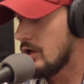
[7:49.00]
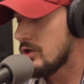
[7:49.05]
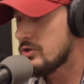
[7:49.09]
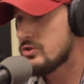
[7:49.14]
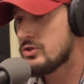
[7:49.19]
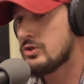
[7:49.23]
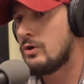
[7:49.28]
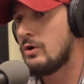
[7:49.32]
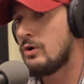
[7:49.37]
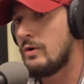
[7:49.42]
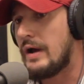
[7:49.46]

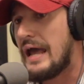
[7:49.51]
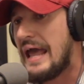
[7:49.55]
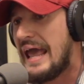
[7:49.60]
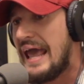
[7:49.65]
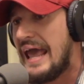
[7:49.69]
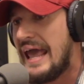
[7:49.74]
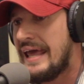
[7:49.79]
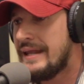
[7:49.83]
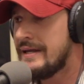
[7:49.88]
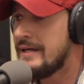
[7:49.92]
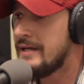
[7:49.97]
So
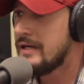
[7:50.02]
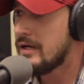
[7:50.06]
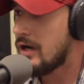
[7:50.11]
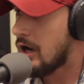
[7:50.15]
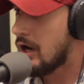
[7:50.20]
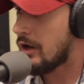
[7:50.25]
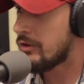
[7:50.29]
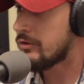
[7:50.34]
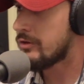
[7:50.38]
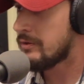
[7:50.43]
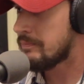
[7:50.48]
any
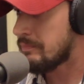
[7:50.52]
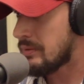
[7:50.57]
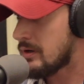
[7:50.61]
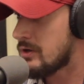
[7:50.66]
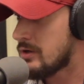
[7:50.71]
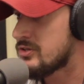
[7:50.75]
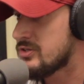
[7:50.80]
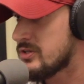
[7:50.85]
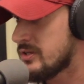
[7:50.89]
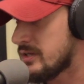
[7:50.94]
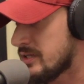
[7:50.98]
other
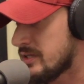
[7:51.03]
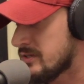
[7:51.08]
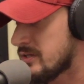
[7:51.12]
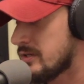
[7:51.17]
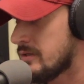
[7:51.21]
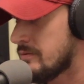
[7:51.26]
person that's